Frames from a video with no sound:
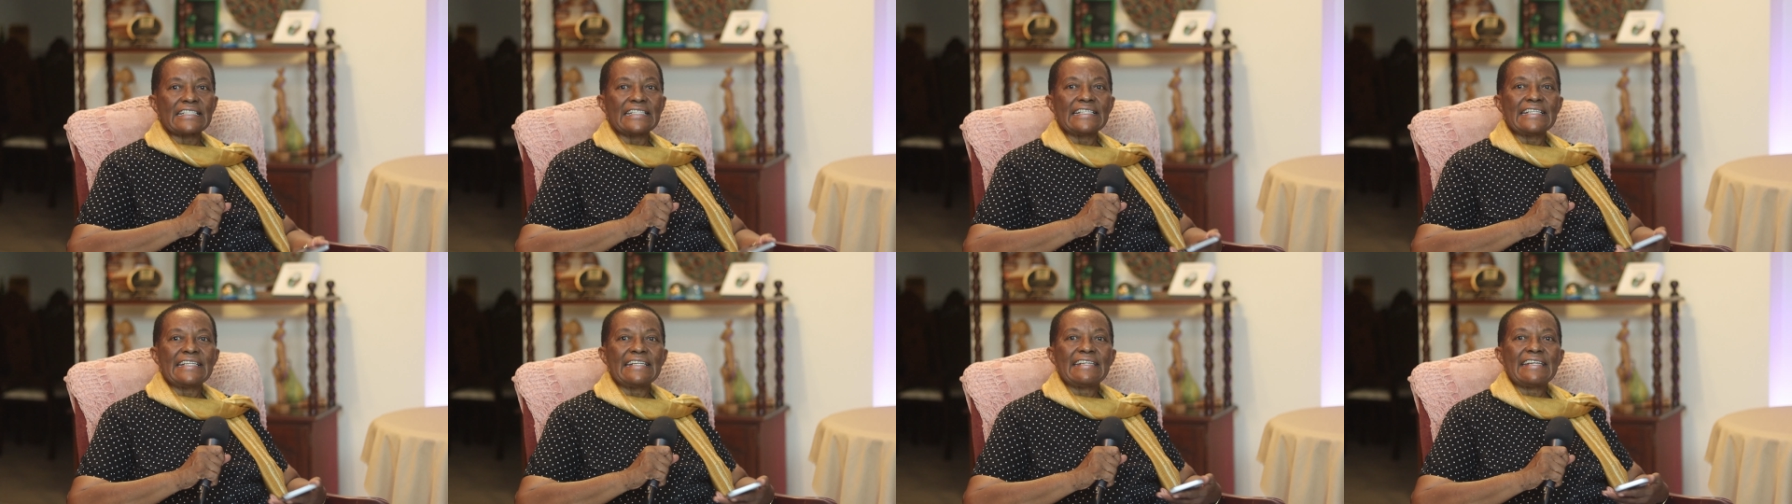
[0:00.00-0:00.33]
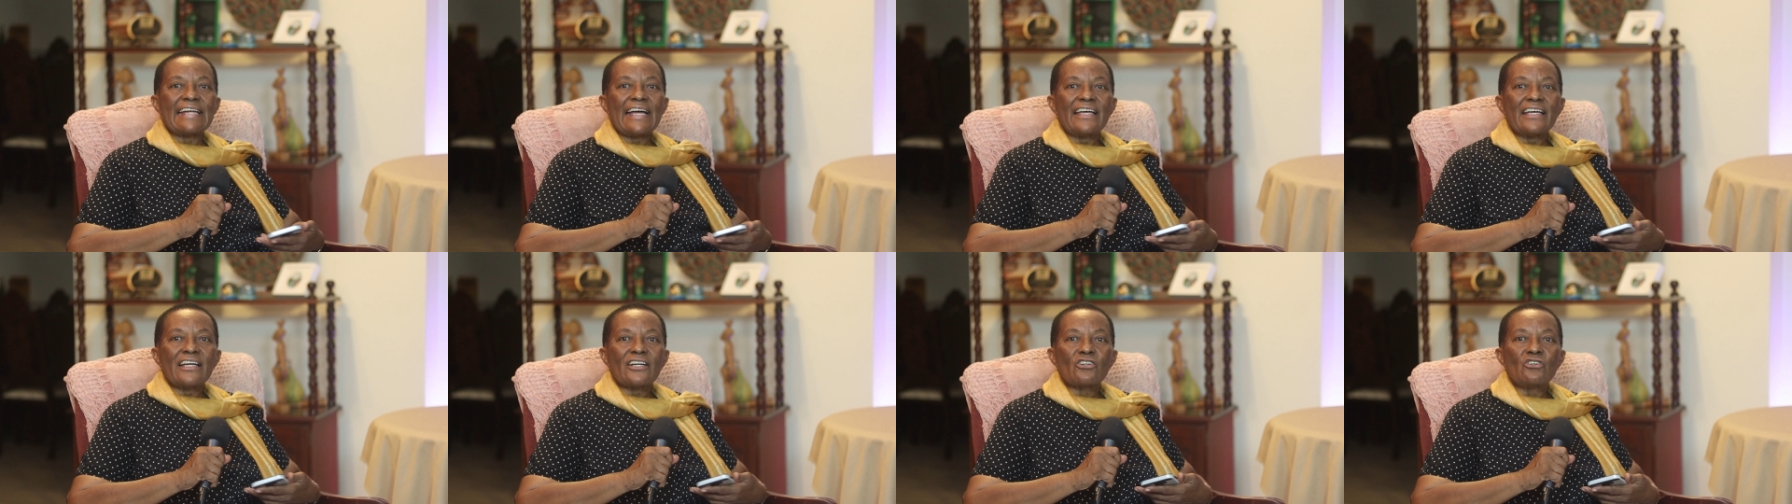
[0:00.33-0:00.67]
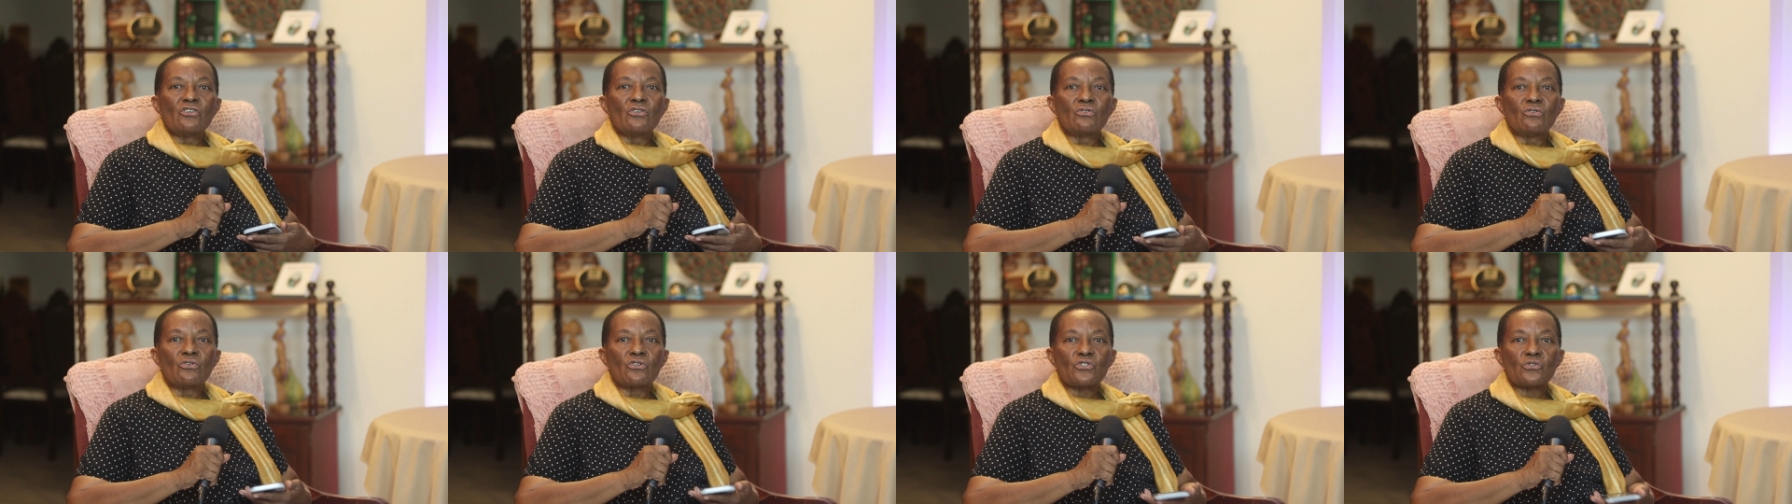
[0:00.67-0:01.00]
he
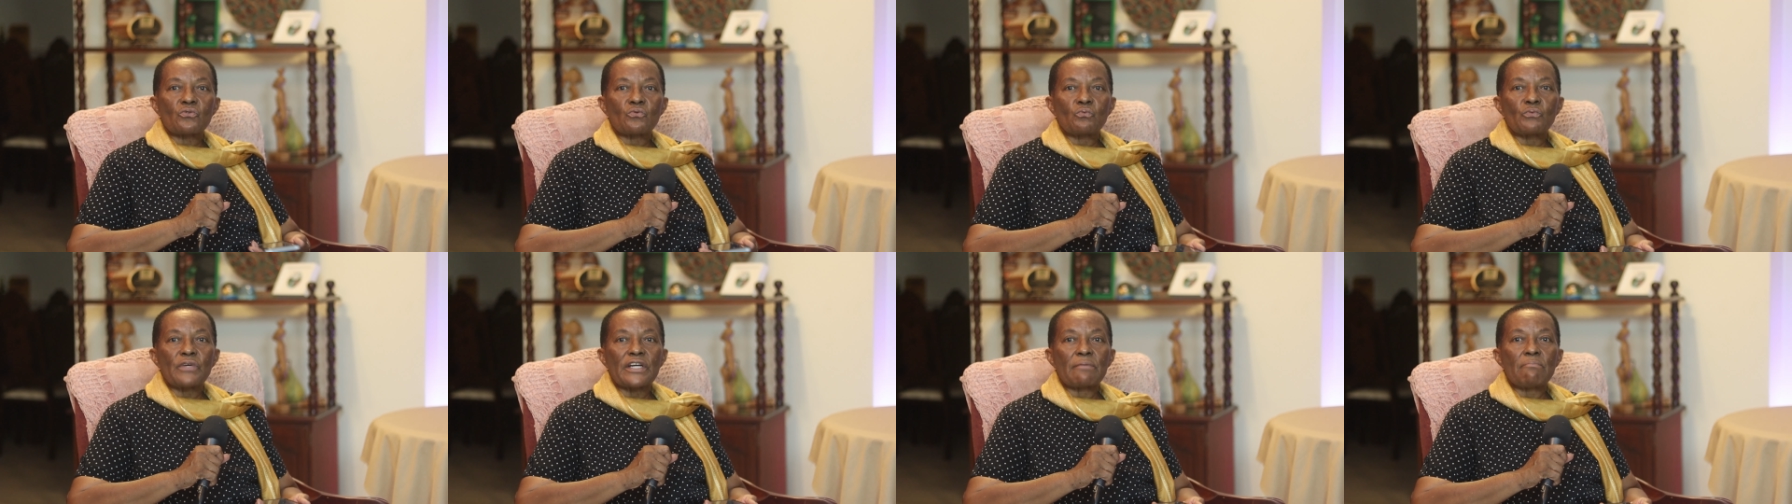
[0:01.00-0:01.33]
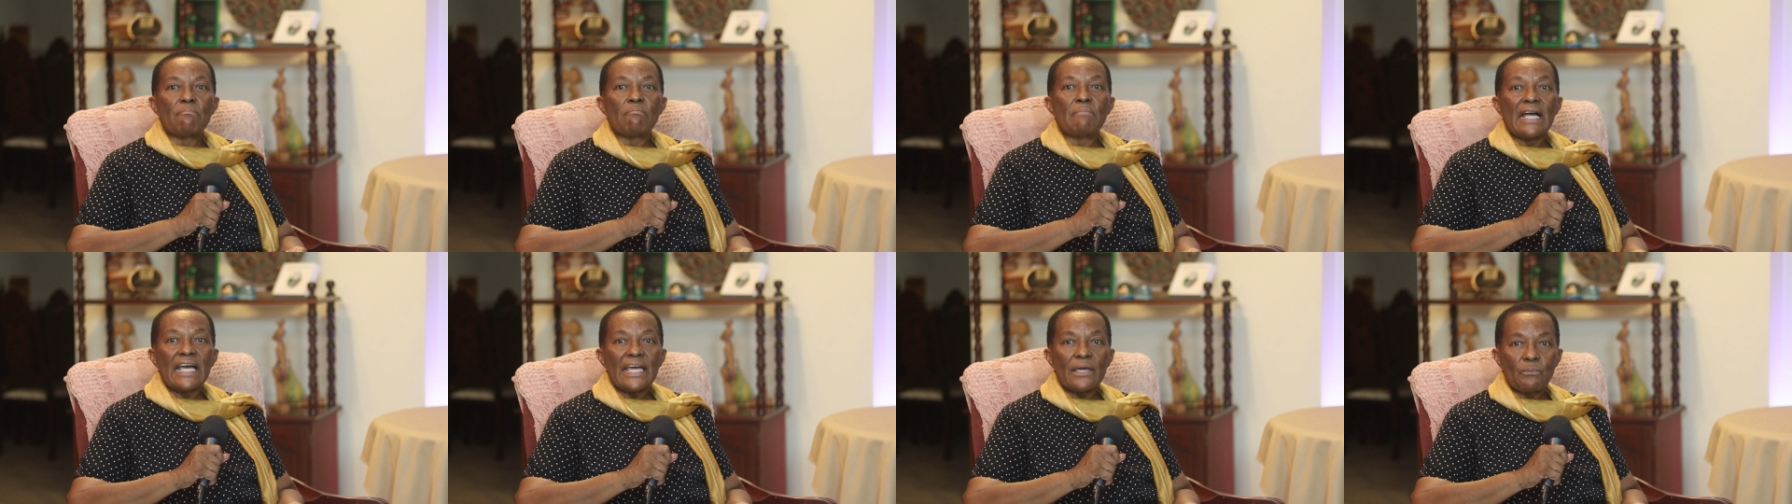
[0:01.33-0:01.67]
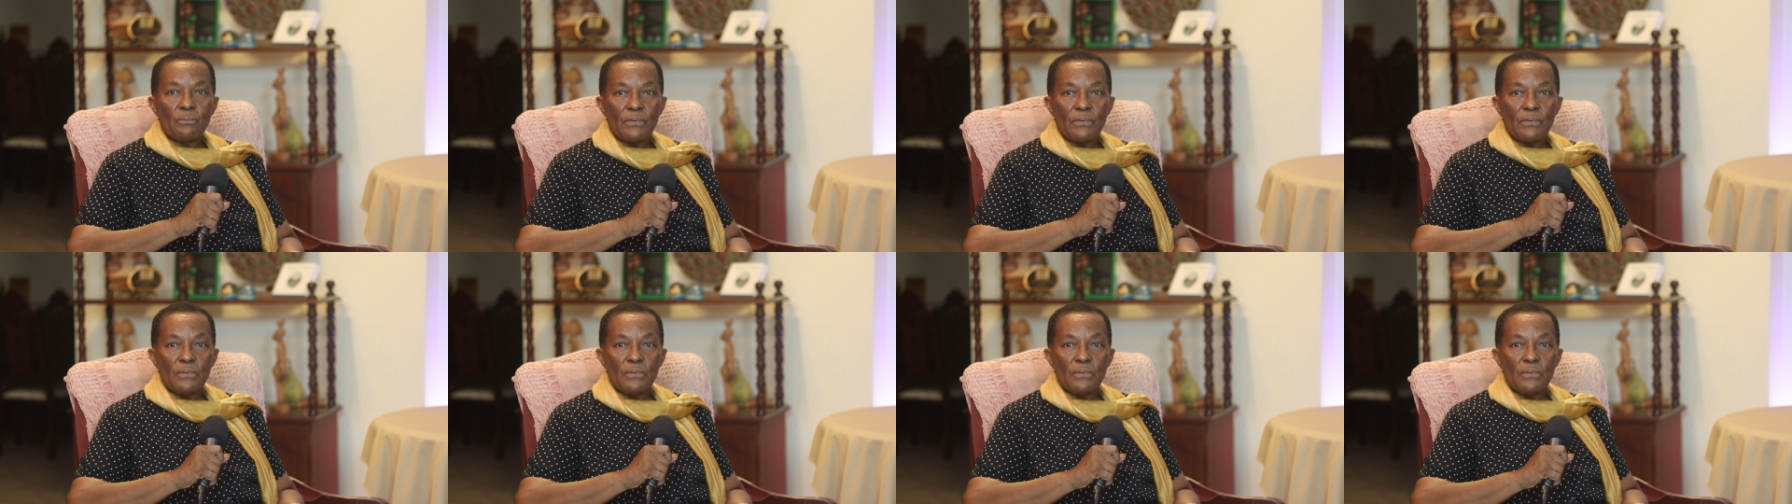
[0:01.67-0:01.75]
diagnosed where my